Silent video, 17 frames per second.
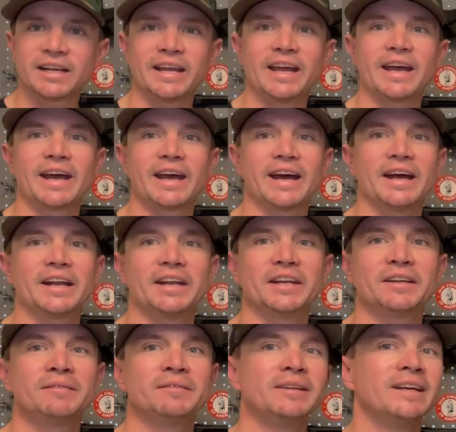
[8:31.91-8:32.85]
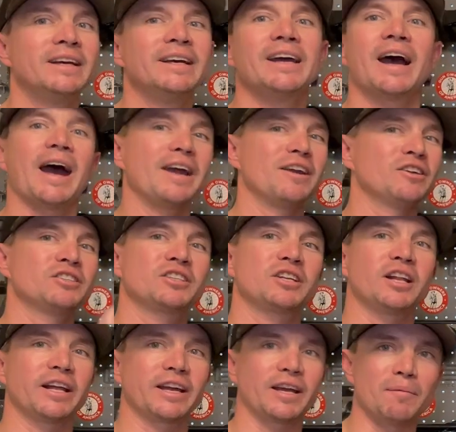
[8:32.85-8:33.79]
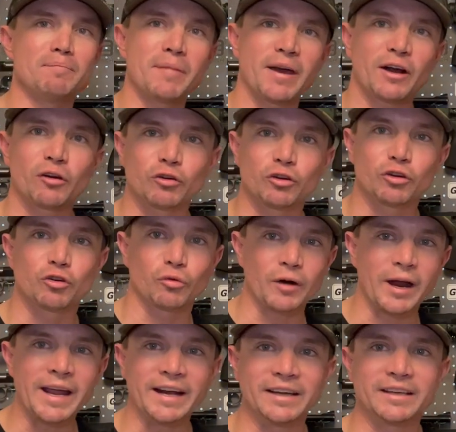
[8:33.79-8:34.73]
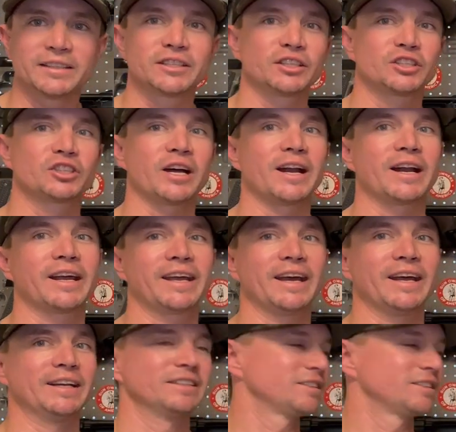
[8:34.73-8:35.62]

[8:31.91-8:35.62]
And I used a metal grate to try to get